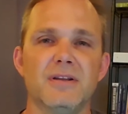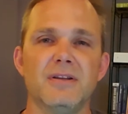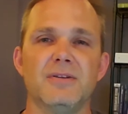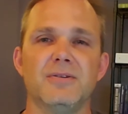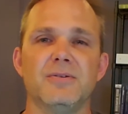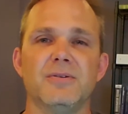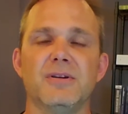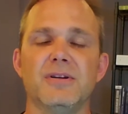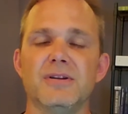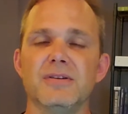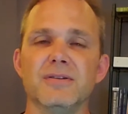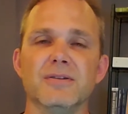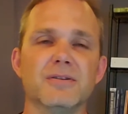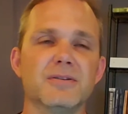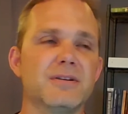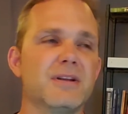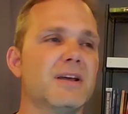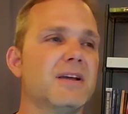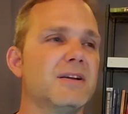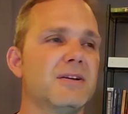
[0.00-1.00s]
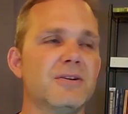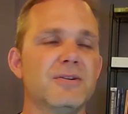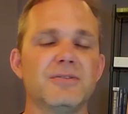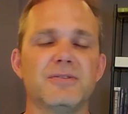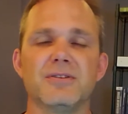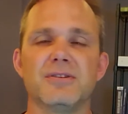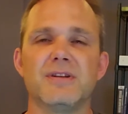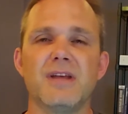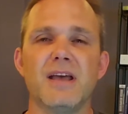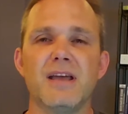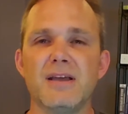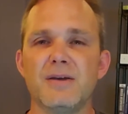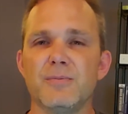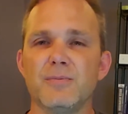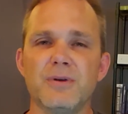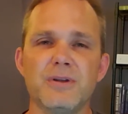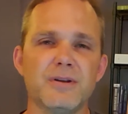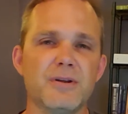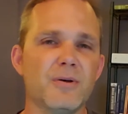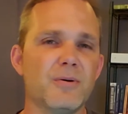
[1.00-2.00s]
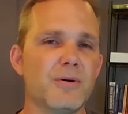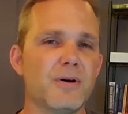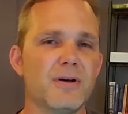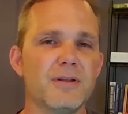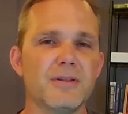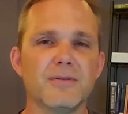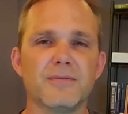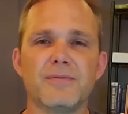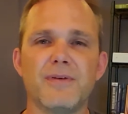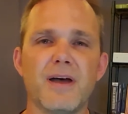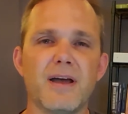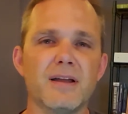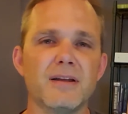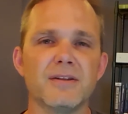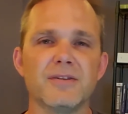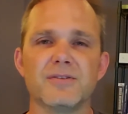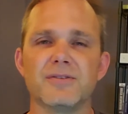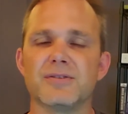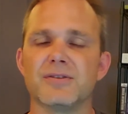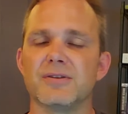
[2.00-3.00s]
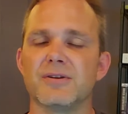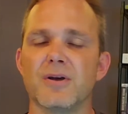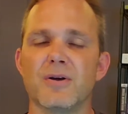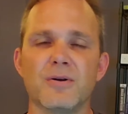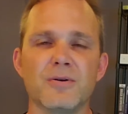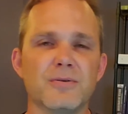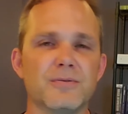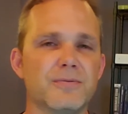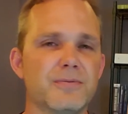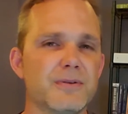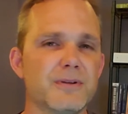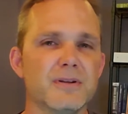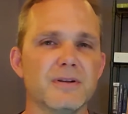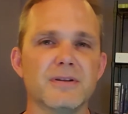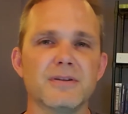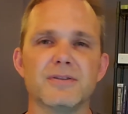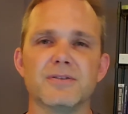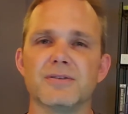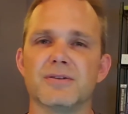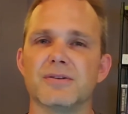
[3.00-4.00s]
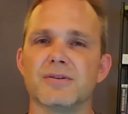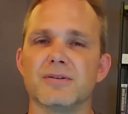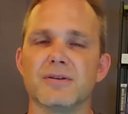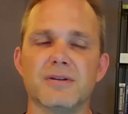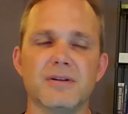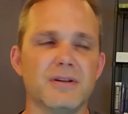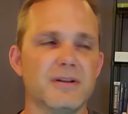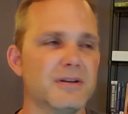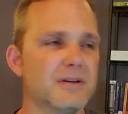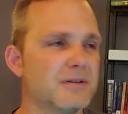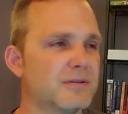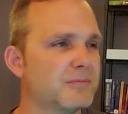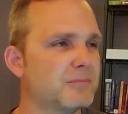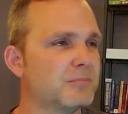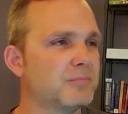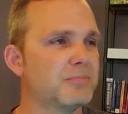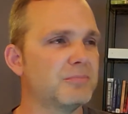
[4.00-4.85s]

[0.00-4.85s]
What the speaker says: You know, he can look down here today and we know all the violence and hurt feelings and